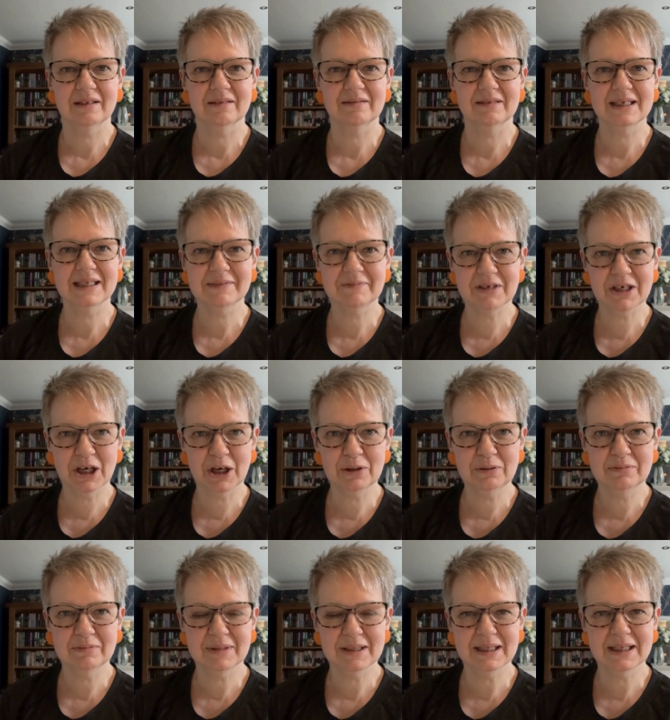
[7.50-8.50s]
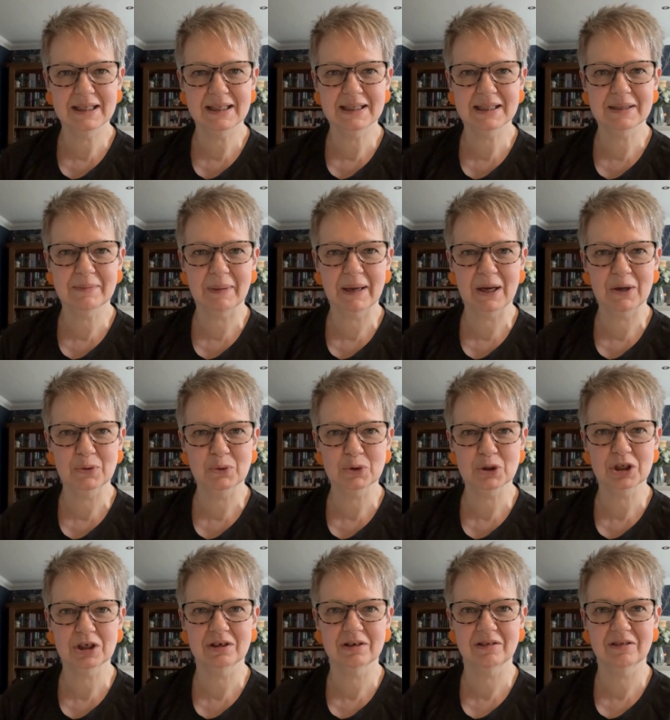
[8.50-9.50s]
This video is
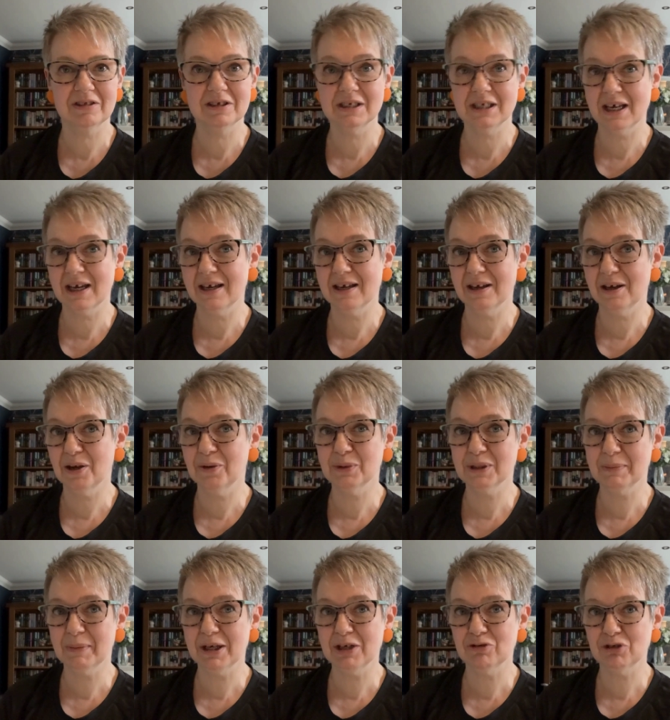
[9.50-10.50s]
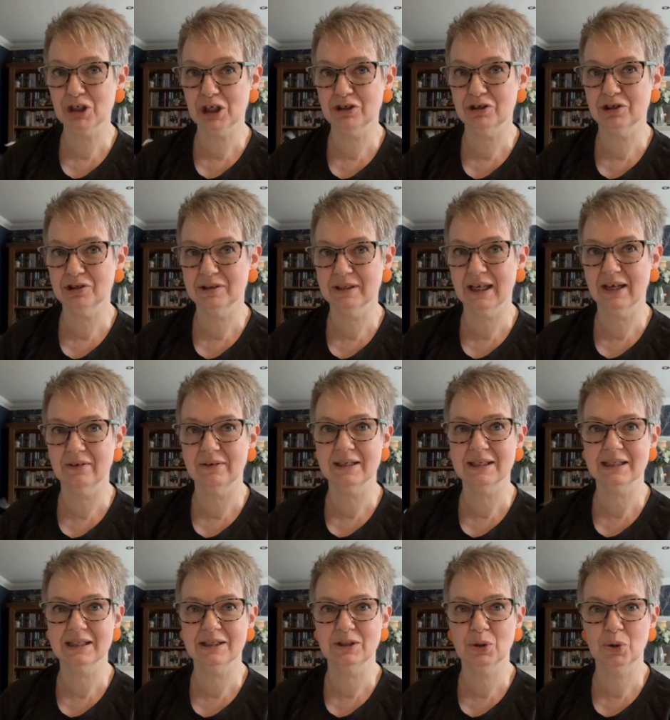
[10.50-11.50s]
about the day I was made redundant. Now,
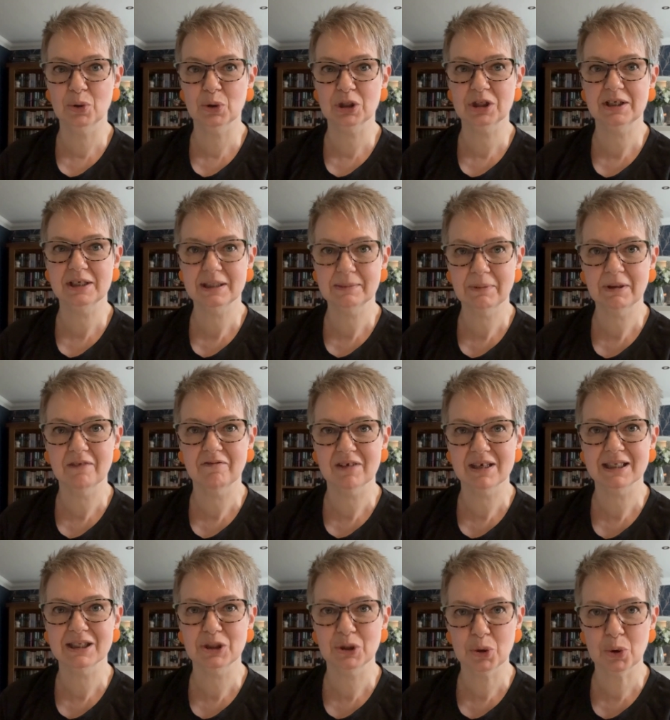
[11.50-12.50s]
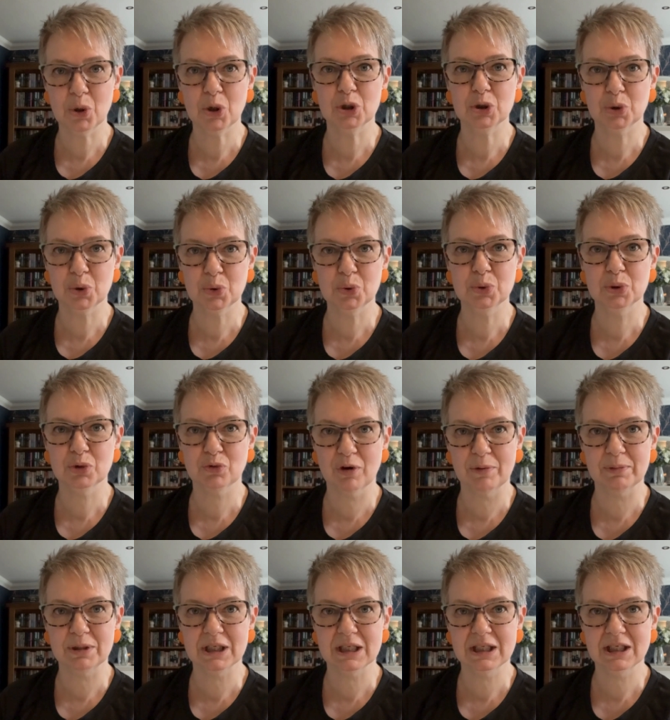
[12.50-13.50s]
it's not, this bit of it's not at all
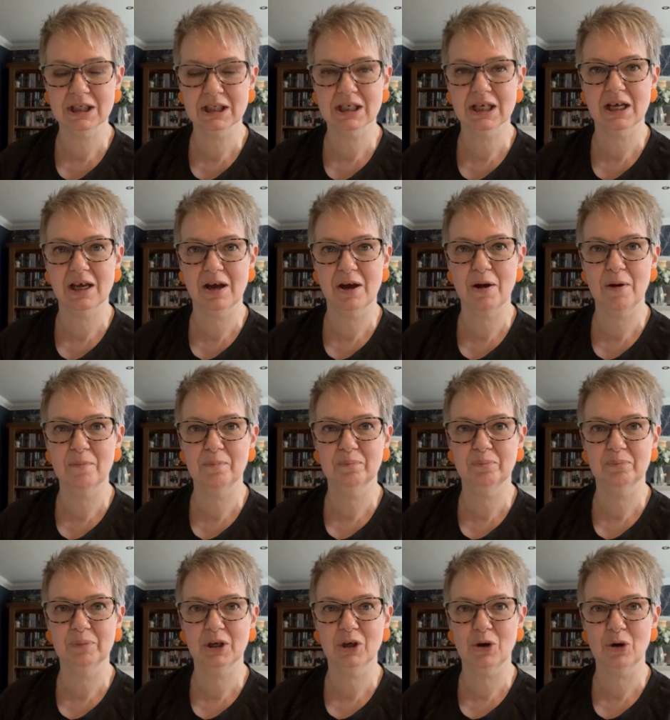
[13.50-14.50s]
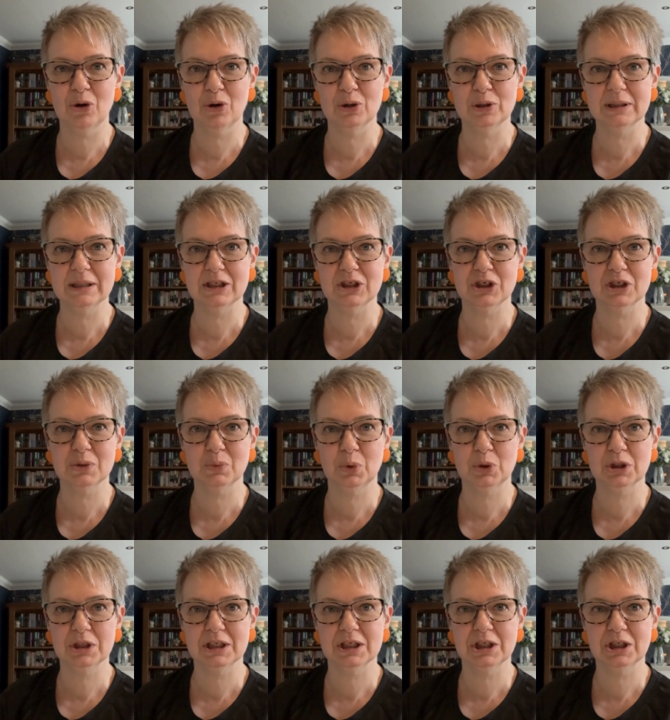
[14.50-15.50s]
scripted, because I just
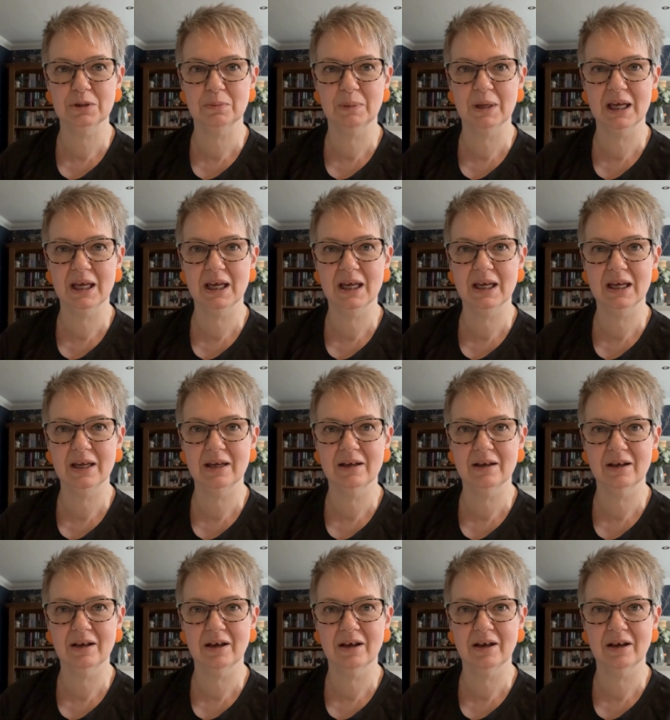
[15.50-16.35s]
want it to be